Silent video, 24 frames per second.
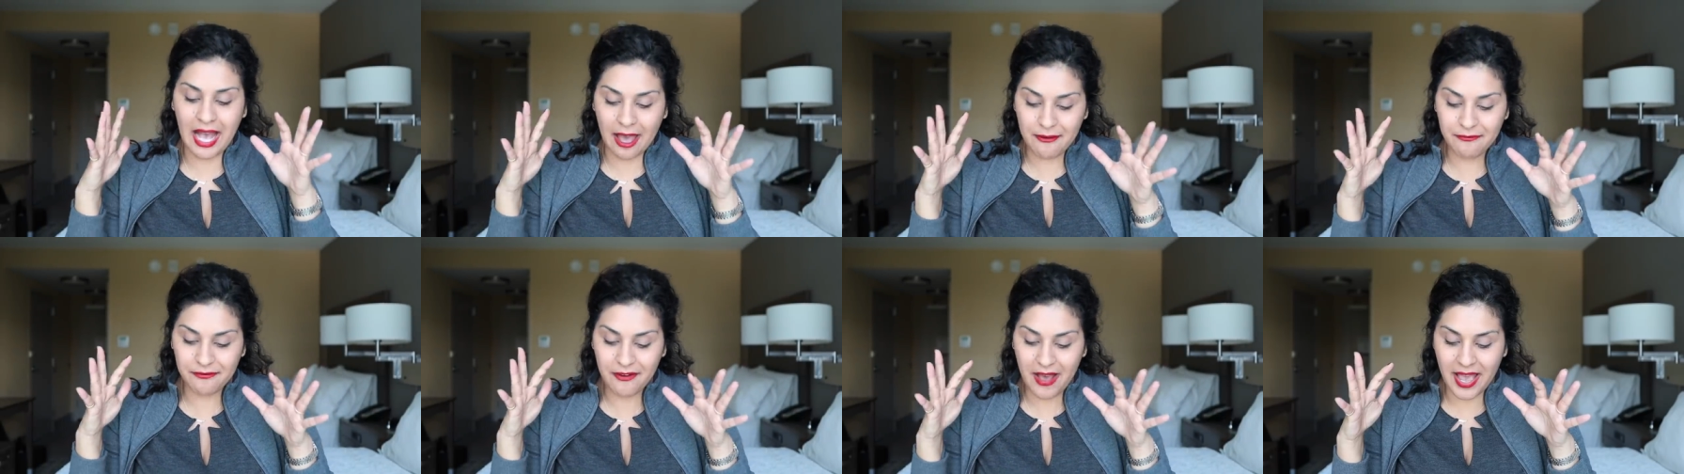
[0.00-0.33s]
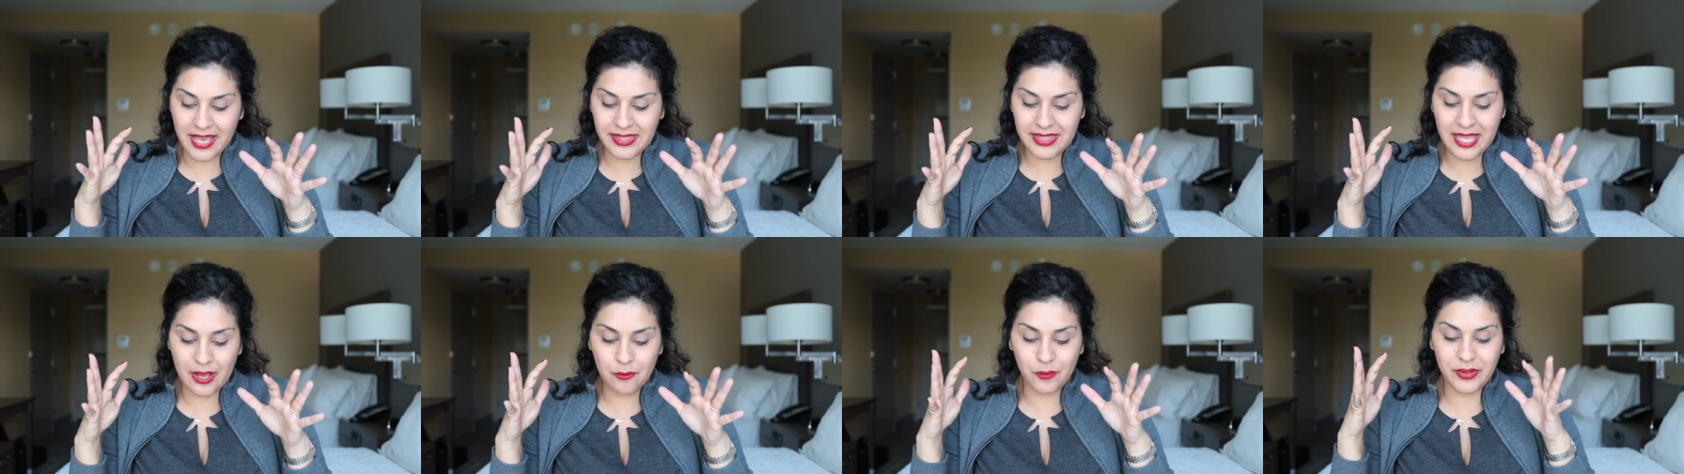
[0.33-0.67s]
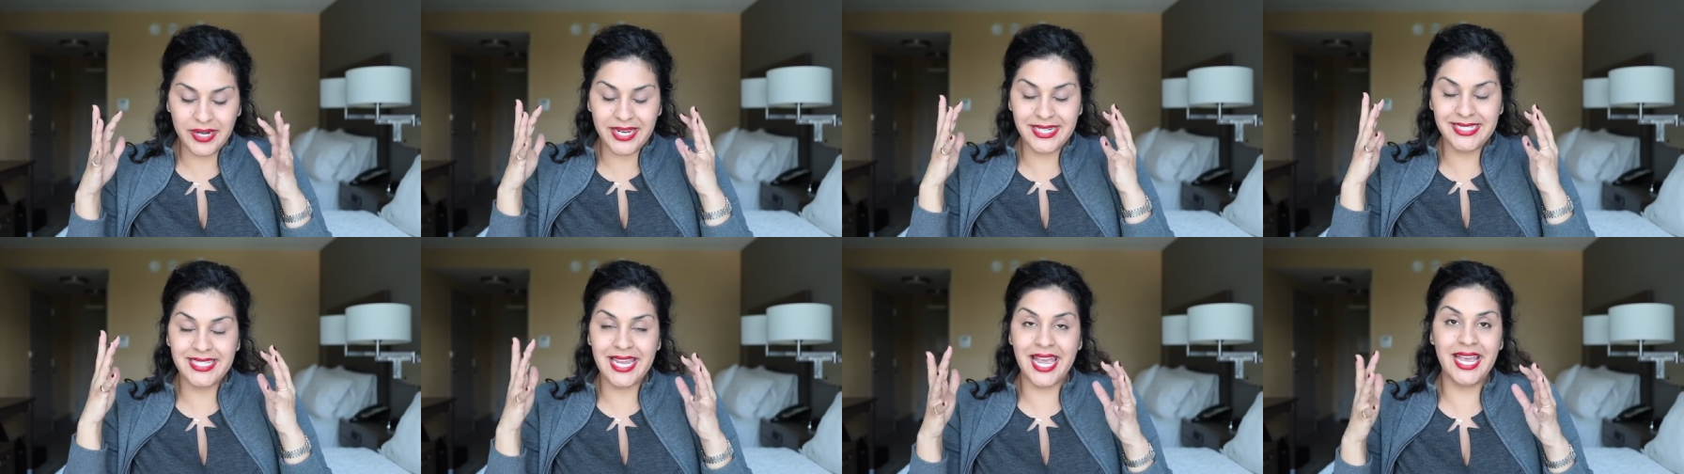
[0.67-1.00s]
I find that when
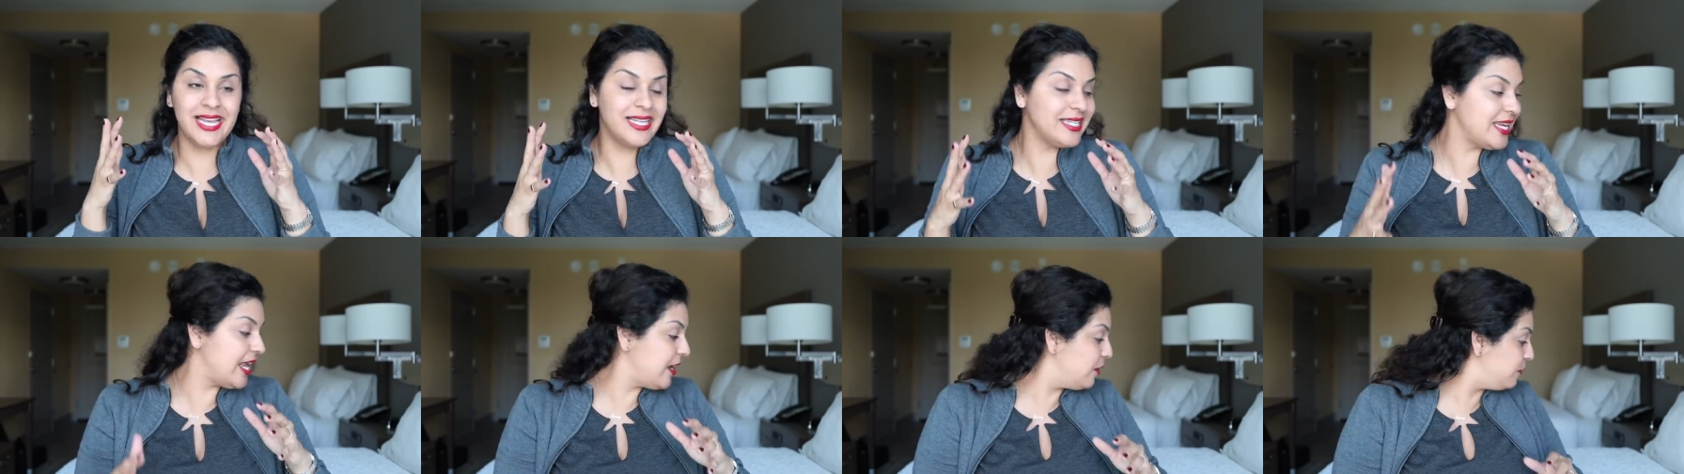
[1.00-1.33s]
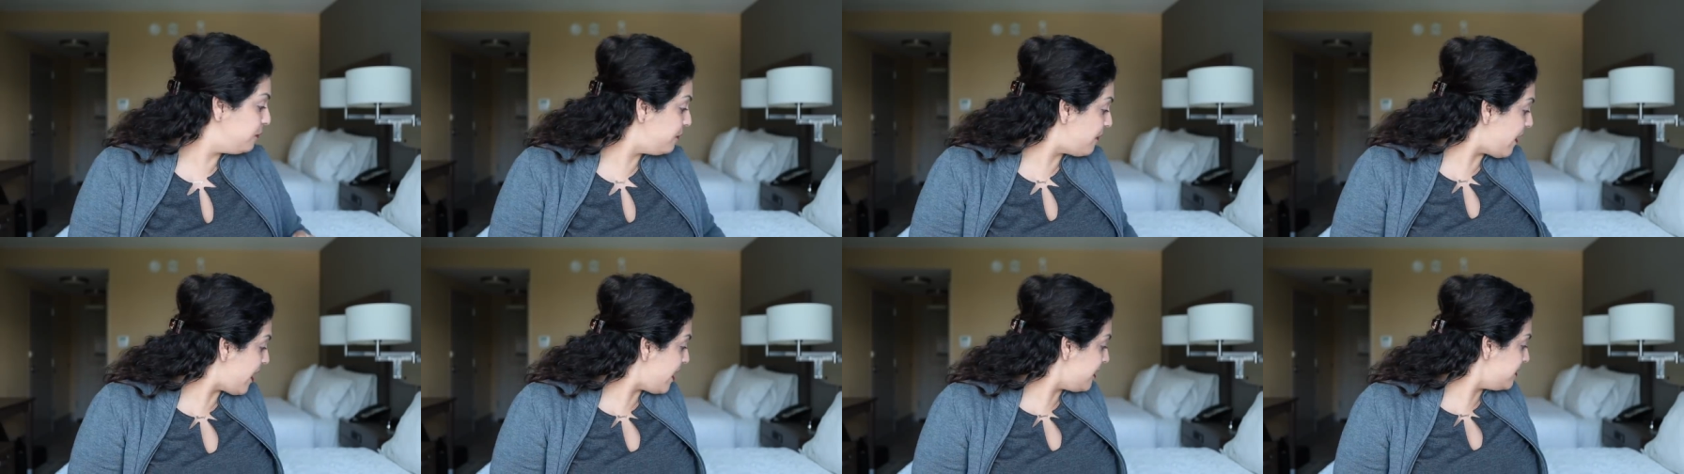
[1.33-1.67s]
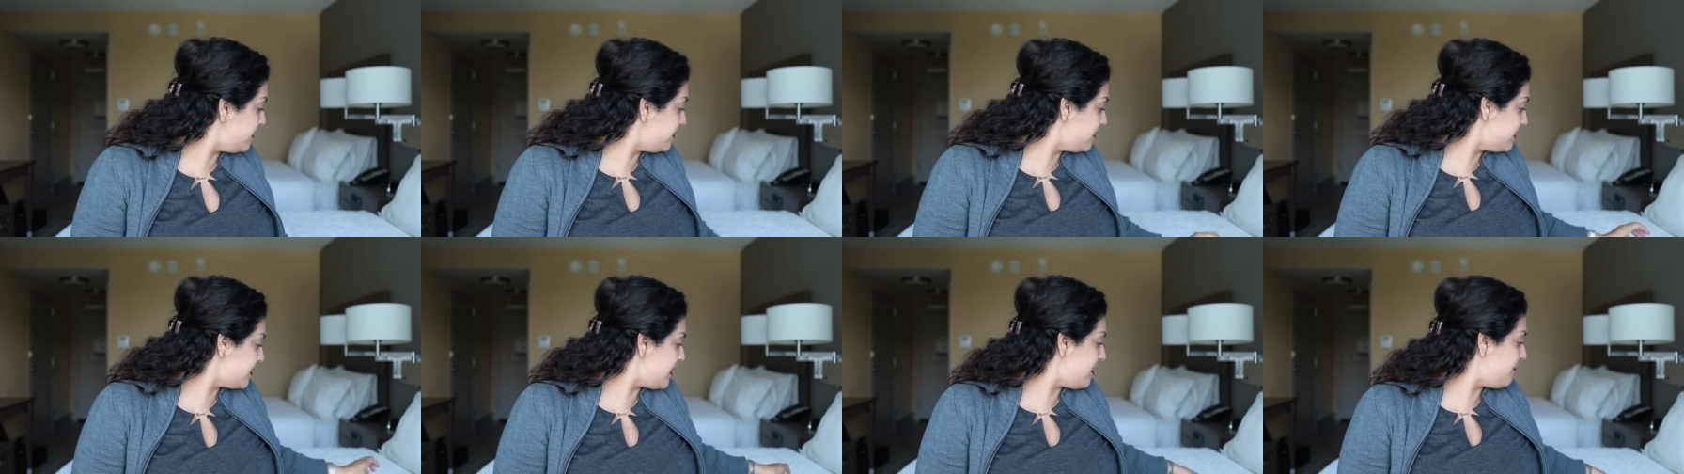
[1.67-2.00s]
I take nail files,